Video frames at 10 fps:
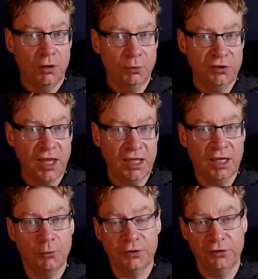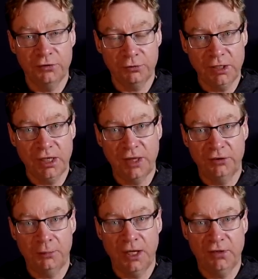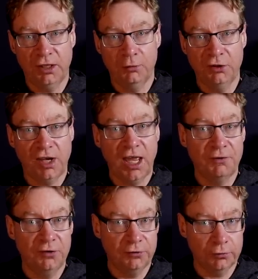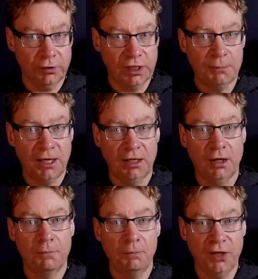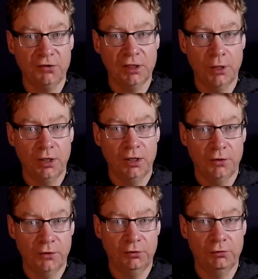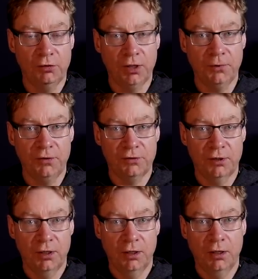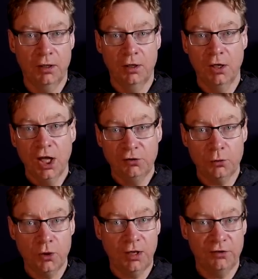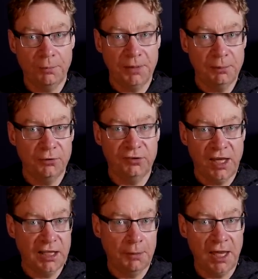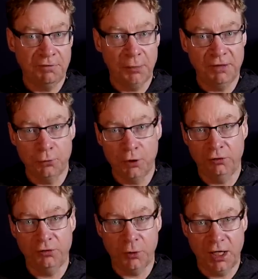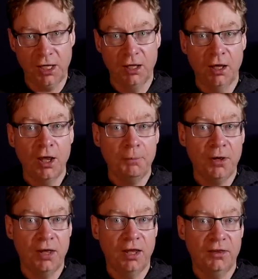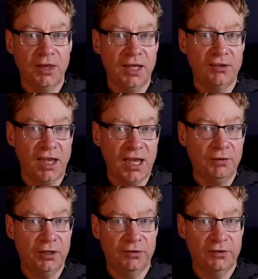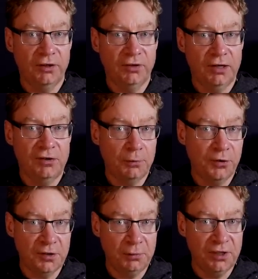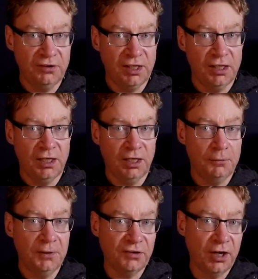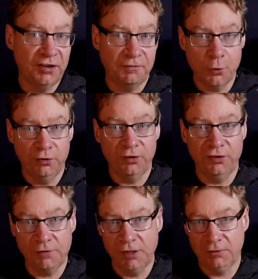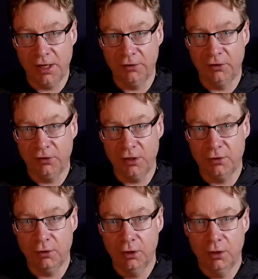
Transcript: We're taking what the street is estimating, which have historically been much lower than the true numbers. Sure, some people say they may even be 420, but there is evidence that there is a possibility it could be as high as 470,000 too.